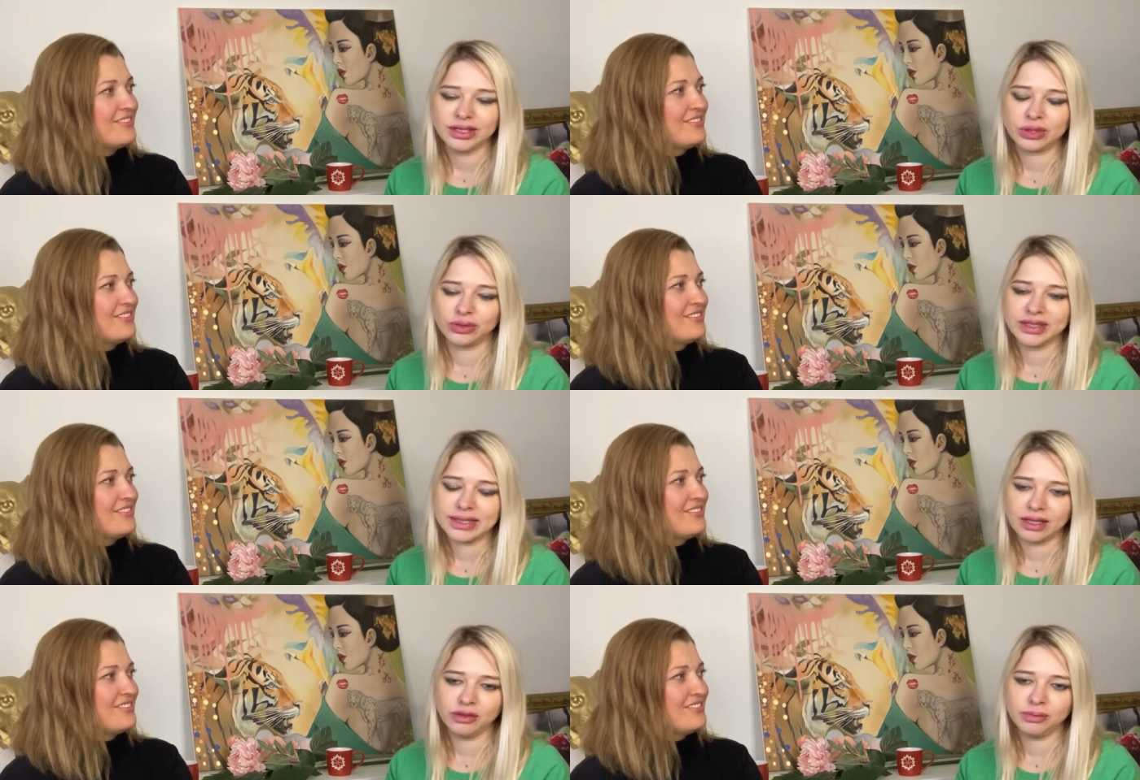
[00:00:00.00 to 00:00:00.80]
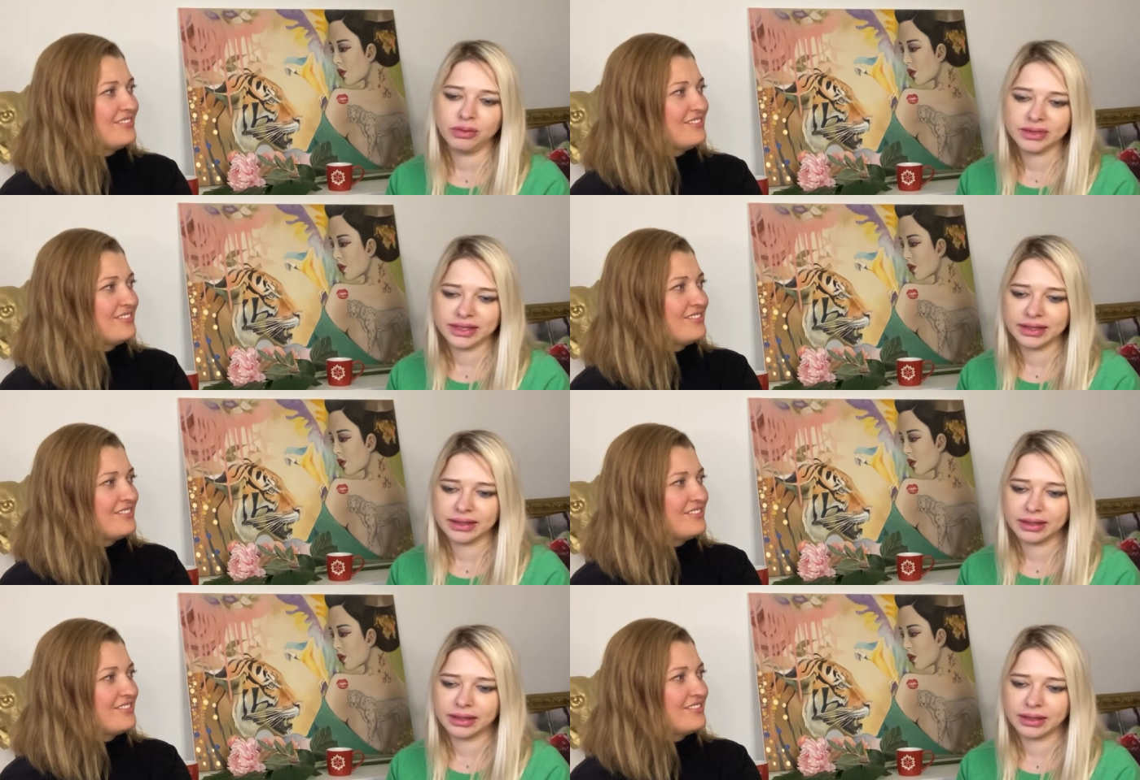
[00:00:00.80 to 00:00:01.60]
Speaker 1: So instead of putting
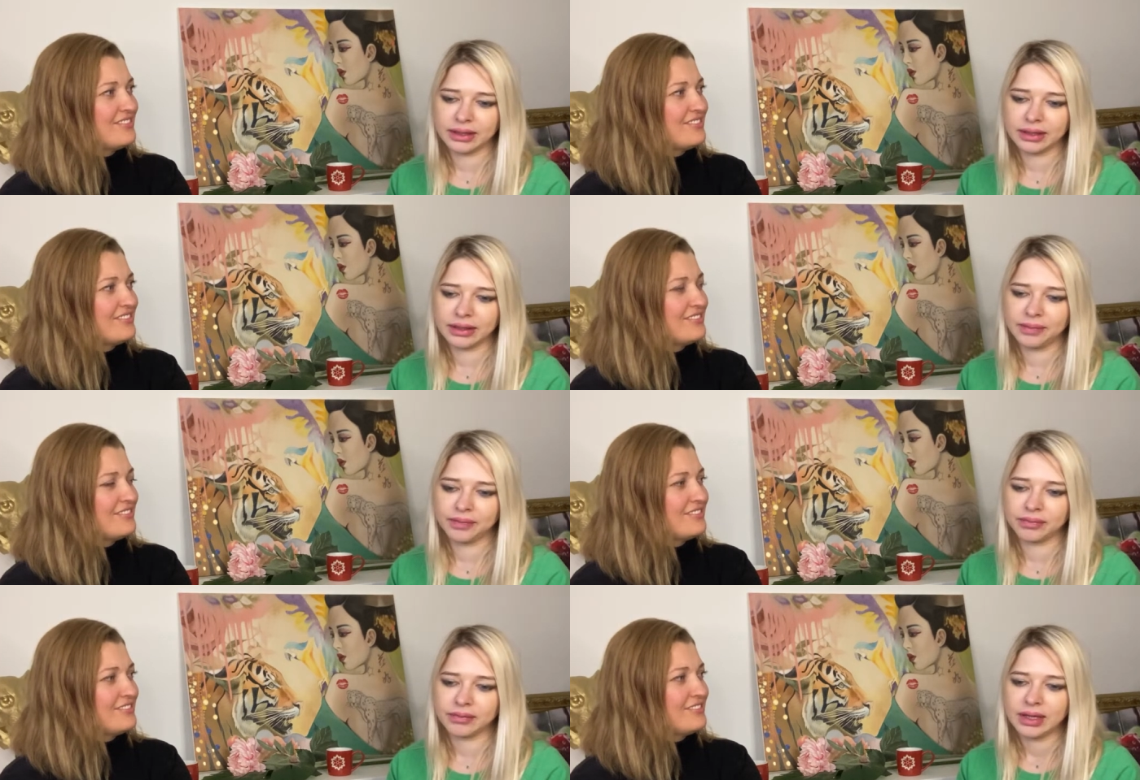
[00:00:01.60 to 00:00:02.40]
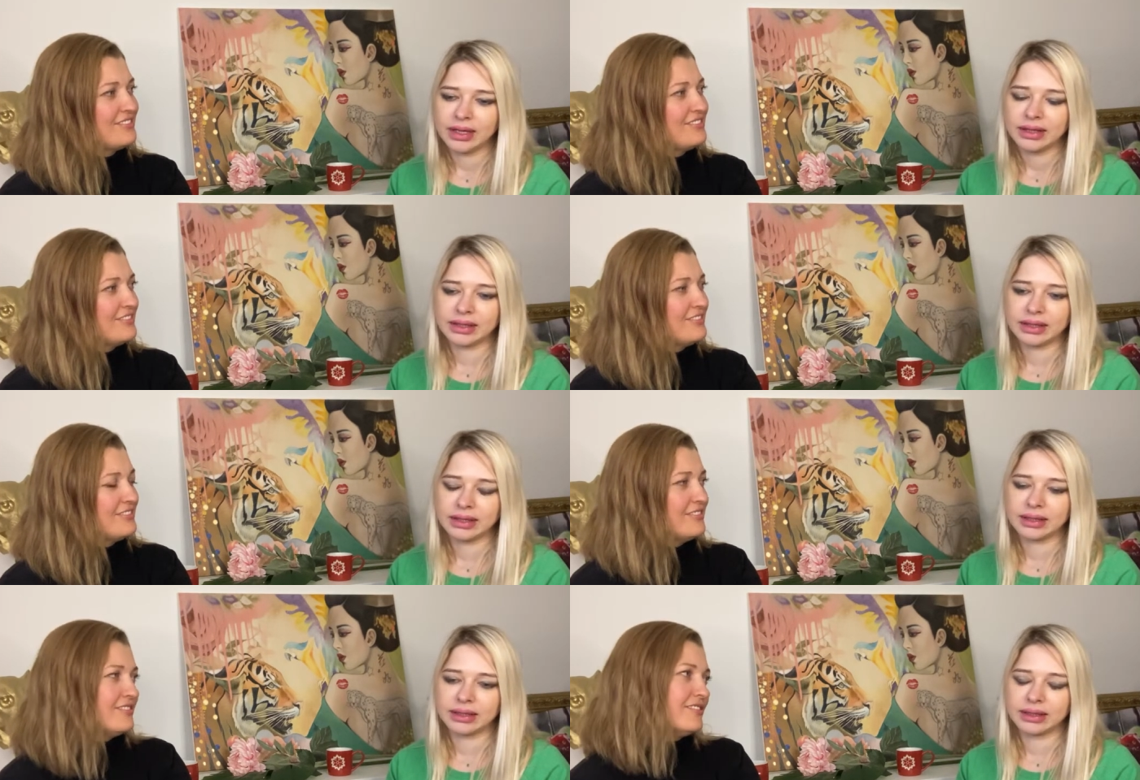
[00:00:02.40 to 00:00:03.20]
um, the,
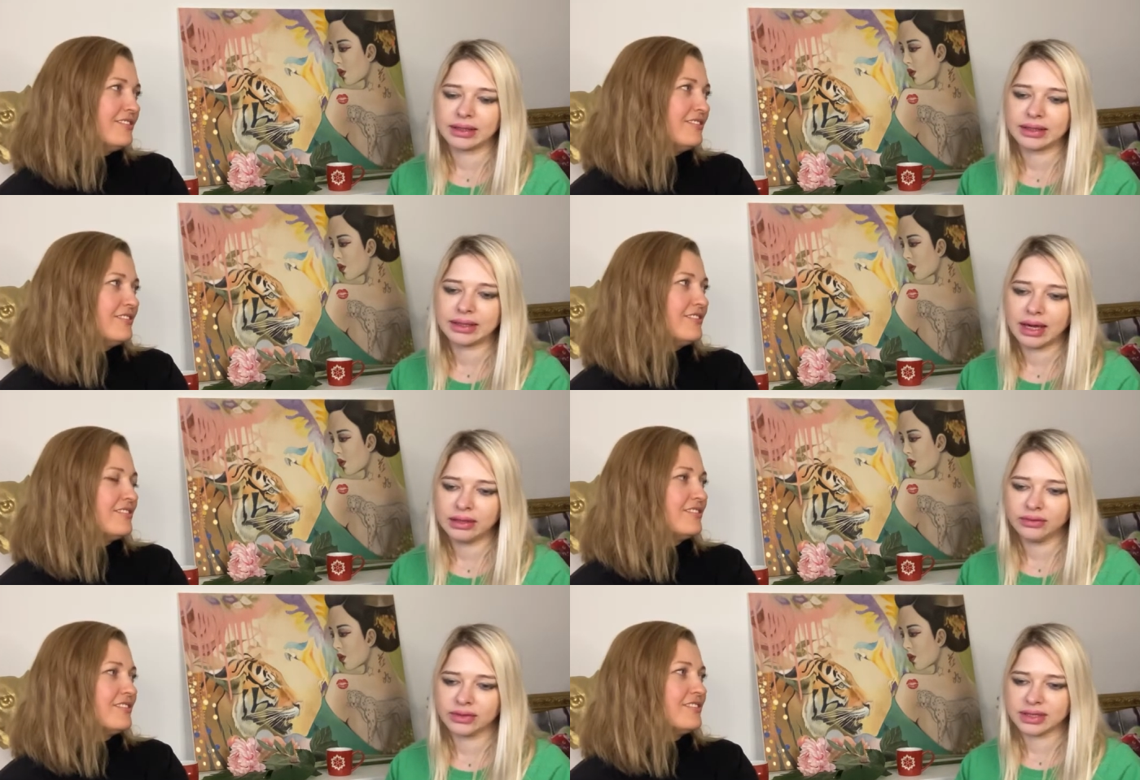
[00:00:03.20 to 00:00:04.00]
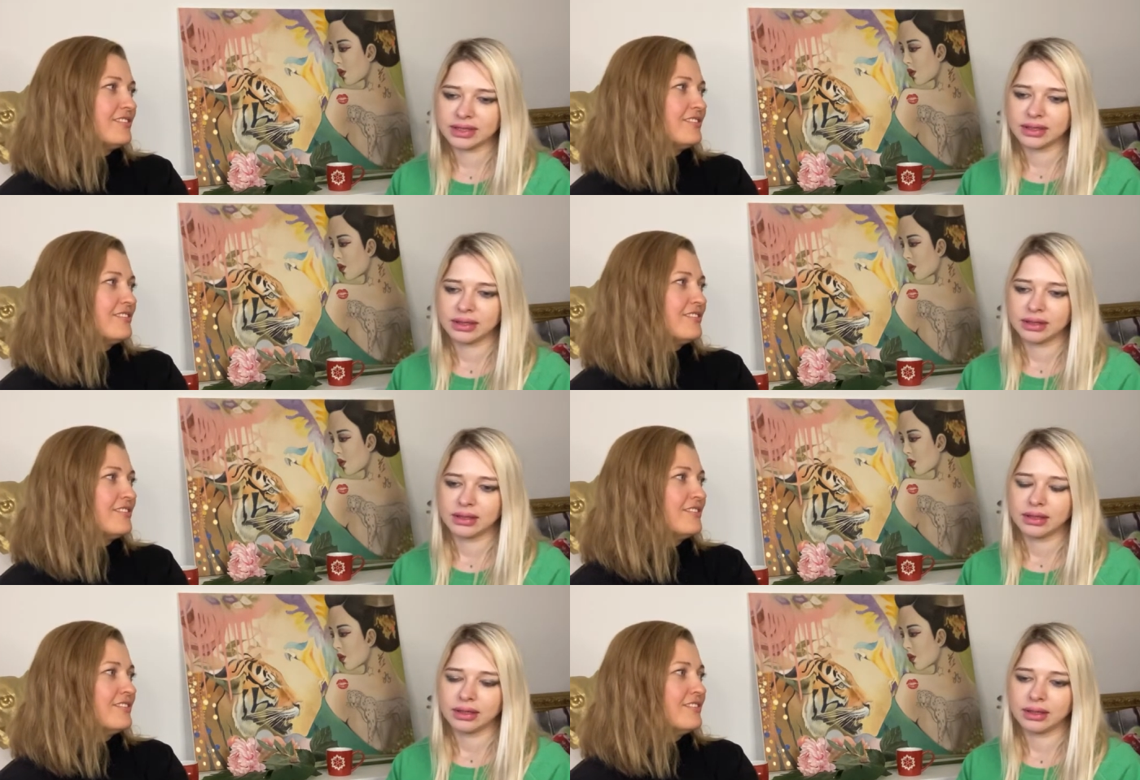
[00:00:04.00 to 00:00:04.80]
uh, the canvas,
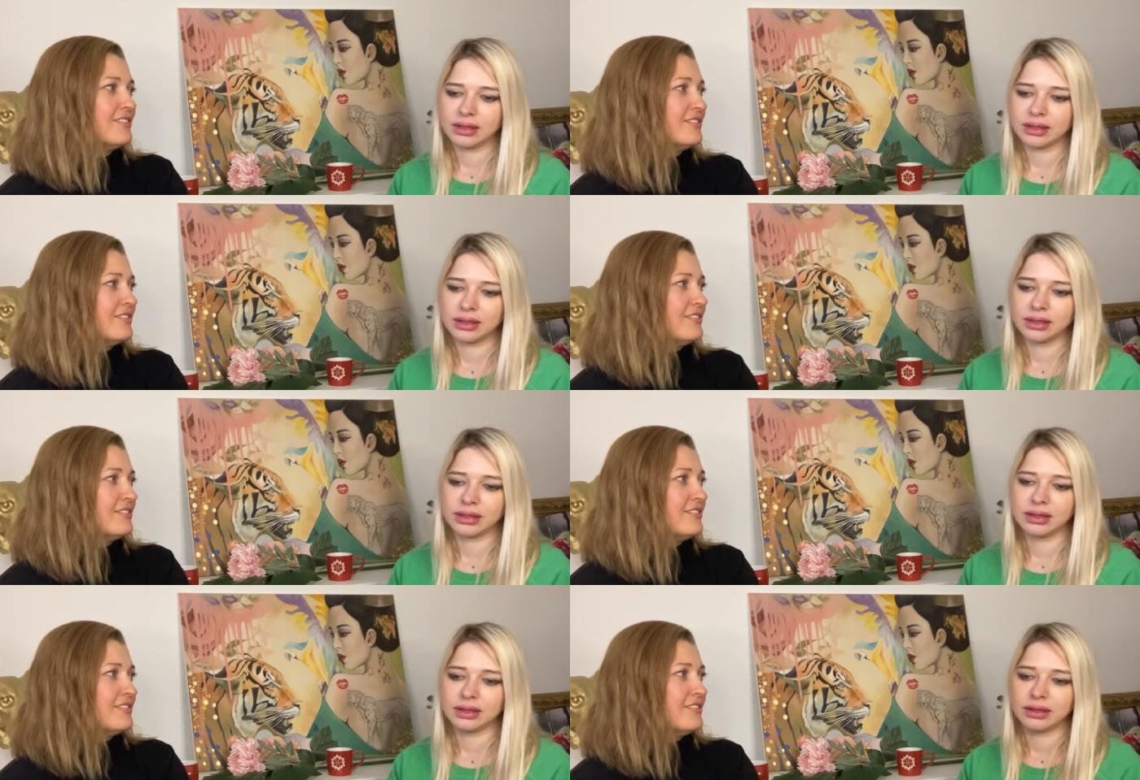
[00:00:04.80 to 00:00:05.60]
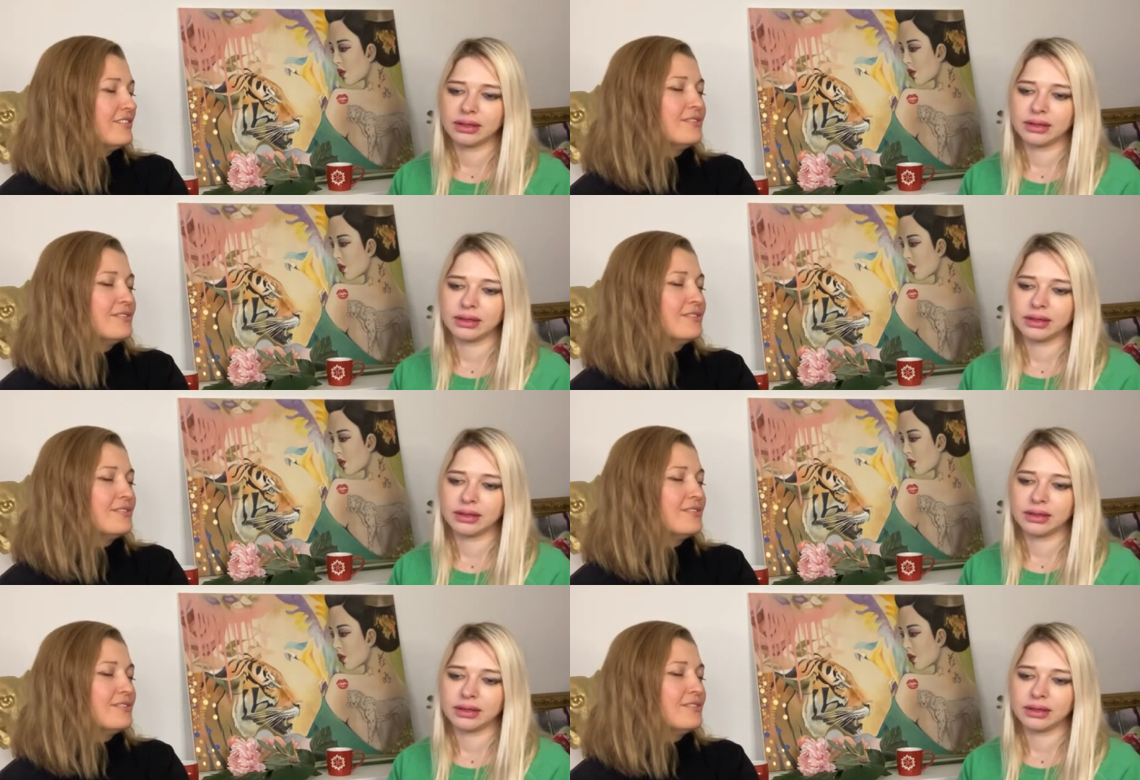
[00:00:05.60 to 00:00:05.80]
uh,